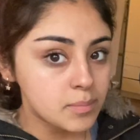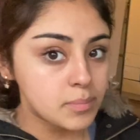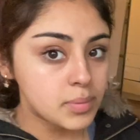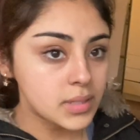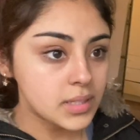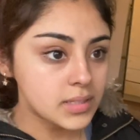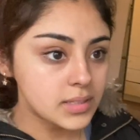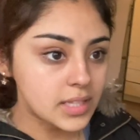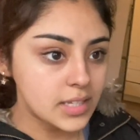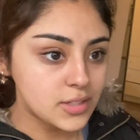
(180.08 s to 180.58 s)

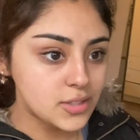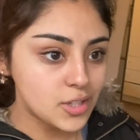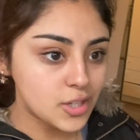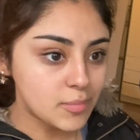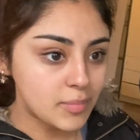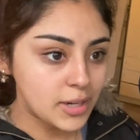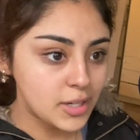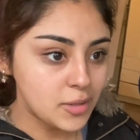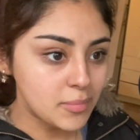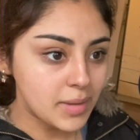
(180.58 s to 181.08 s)
But they took
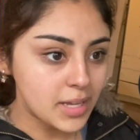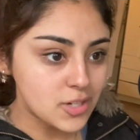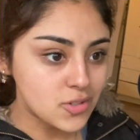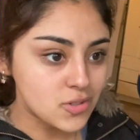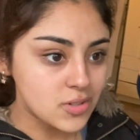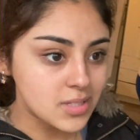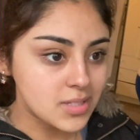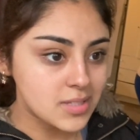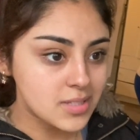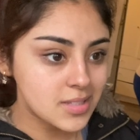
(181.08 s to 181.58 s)
my new
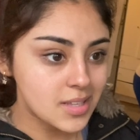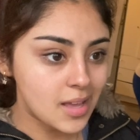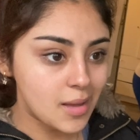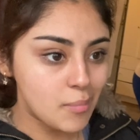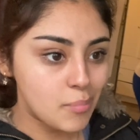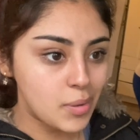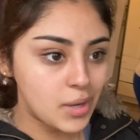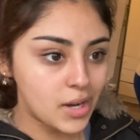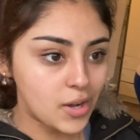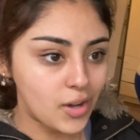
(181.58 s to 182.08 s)
mattress
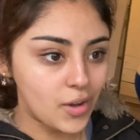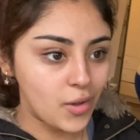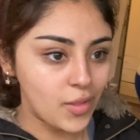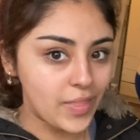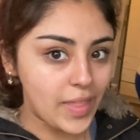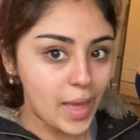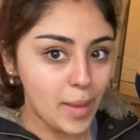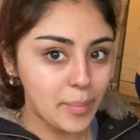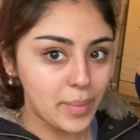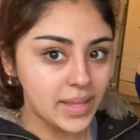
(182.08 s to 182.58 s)
and put it on
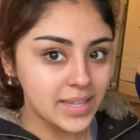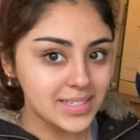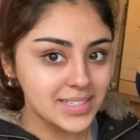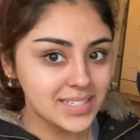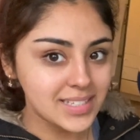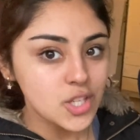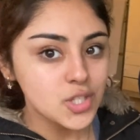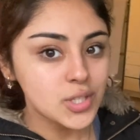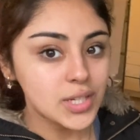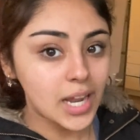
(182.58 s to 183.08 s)
their bed. So
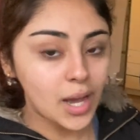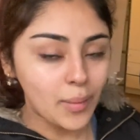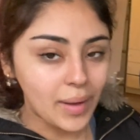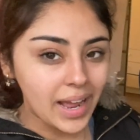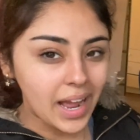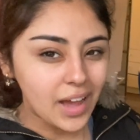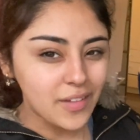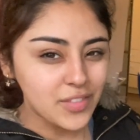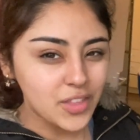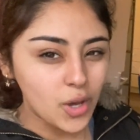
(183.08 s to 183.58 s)
because now I
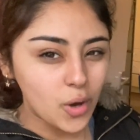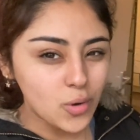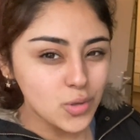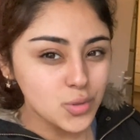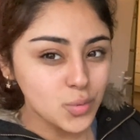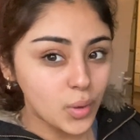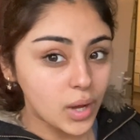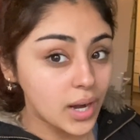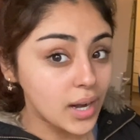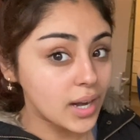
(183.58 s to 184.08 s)
have the old one.